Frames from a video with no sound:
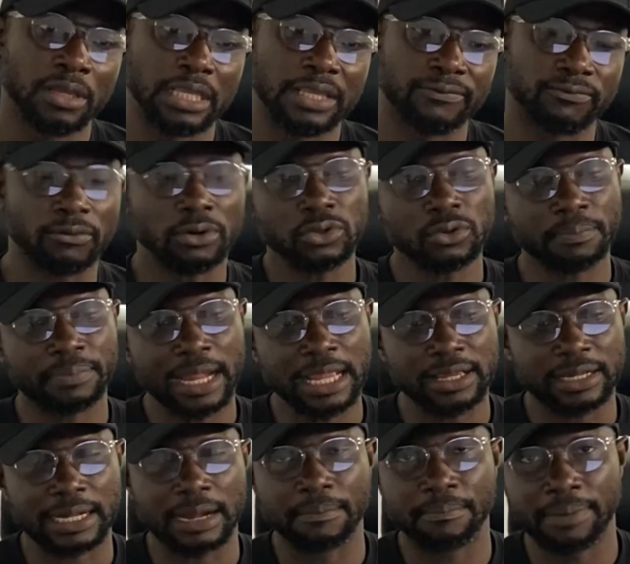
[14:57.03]
if you want to buy,
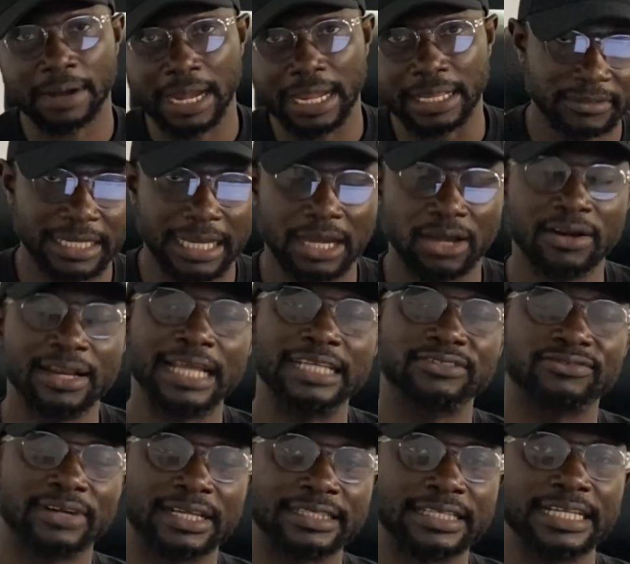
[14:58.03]
you can buy. Another
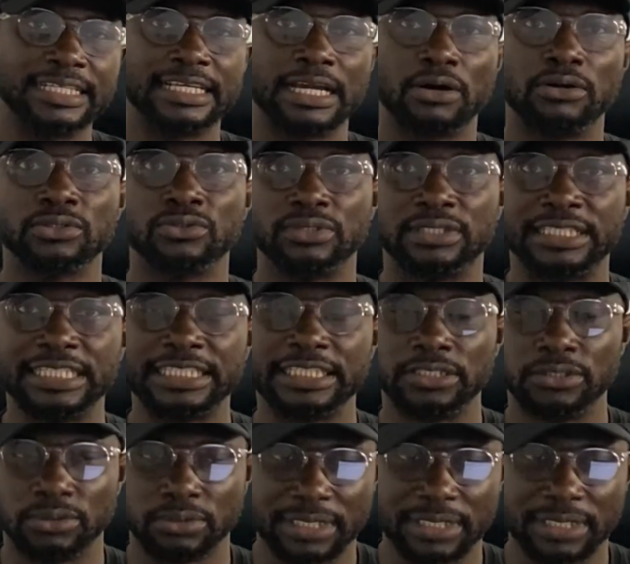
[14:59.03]
strategy I want to teach you